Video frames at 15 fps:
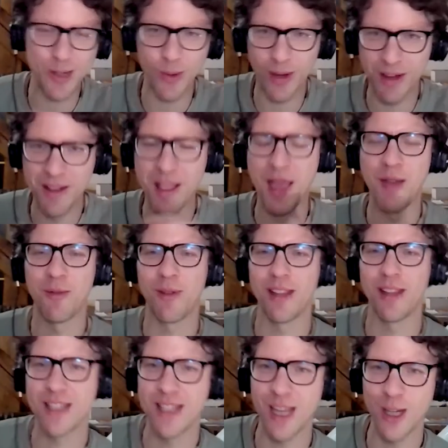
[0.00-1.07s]
to a
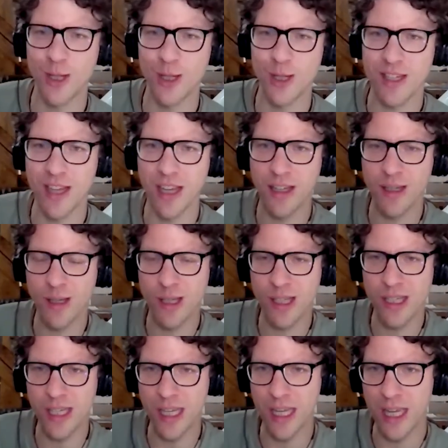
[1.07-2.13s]
relaxation state to
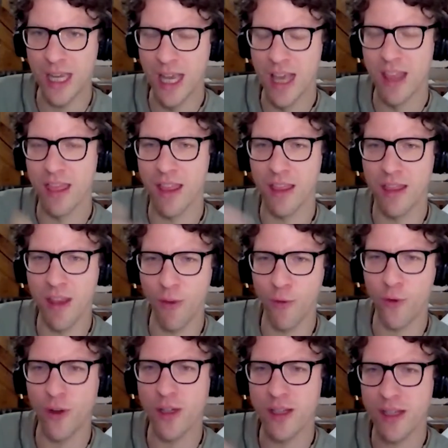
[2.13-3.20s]
see the
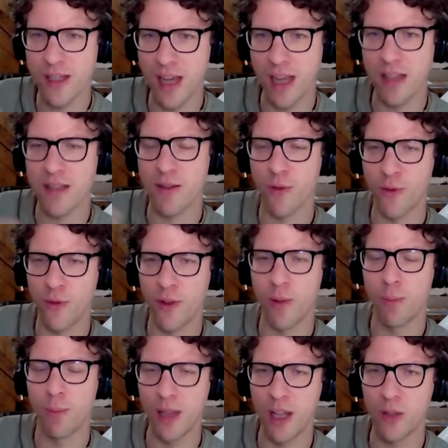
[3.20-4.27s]
different states of
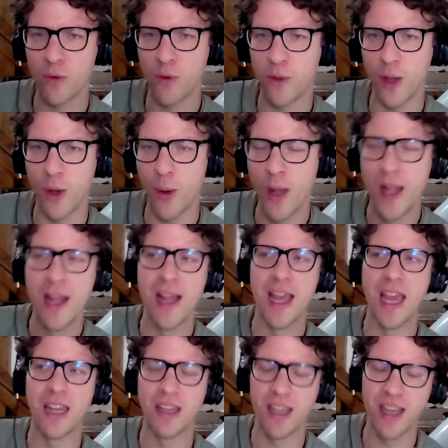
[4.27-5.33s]
blood flow.
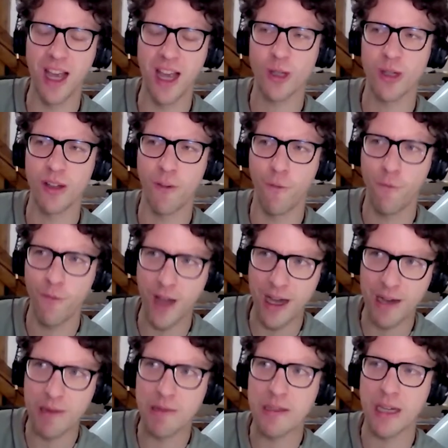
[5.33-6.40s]
And he actually
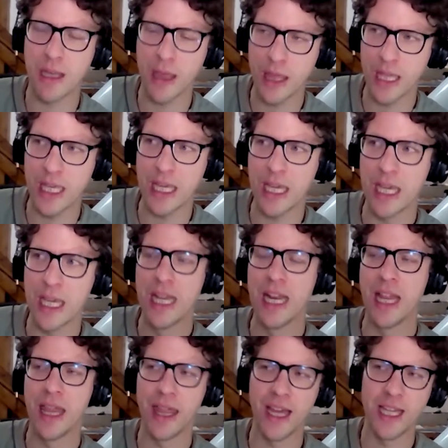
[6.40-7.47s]
found, I think,
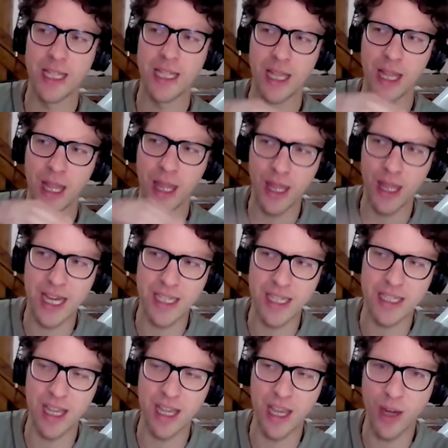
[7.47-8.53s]
that
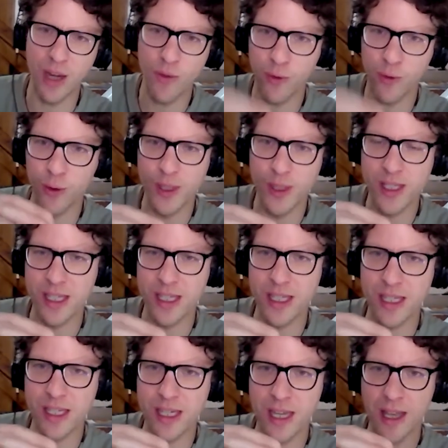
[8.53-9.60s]

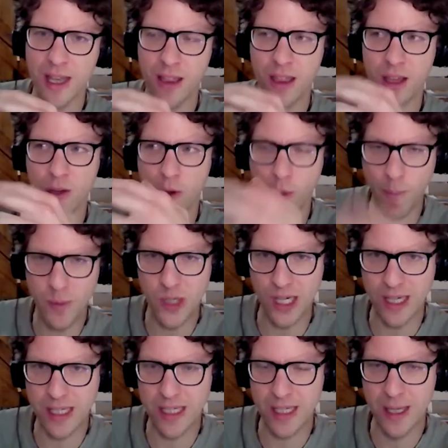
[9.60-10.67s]
influences the
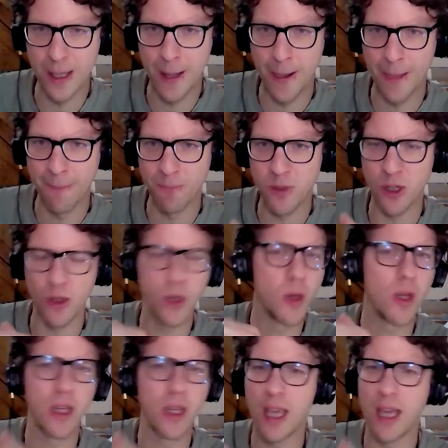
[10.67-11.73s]
optics. So you
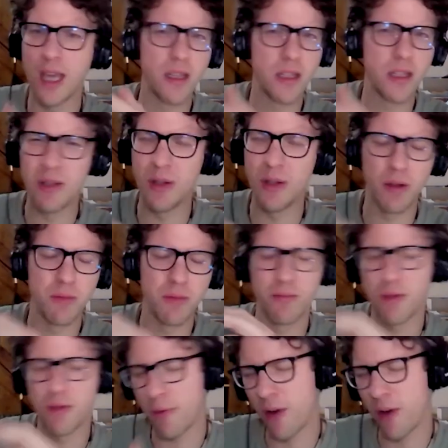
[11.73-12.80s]
can get into, you know,
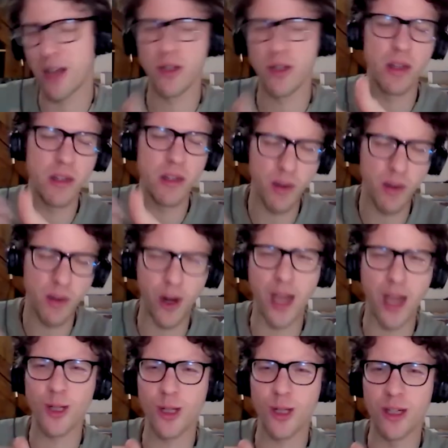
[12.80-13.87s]
refraction and
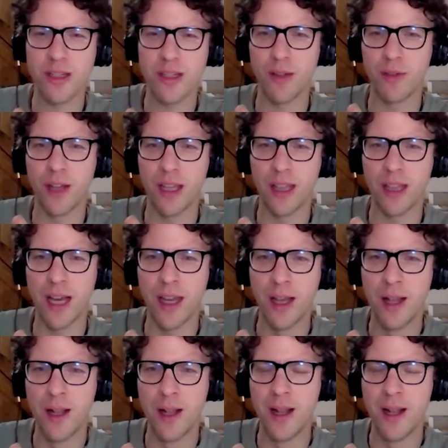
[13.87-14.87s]
diffraction and stuff like that,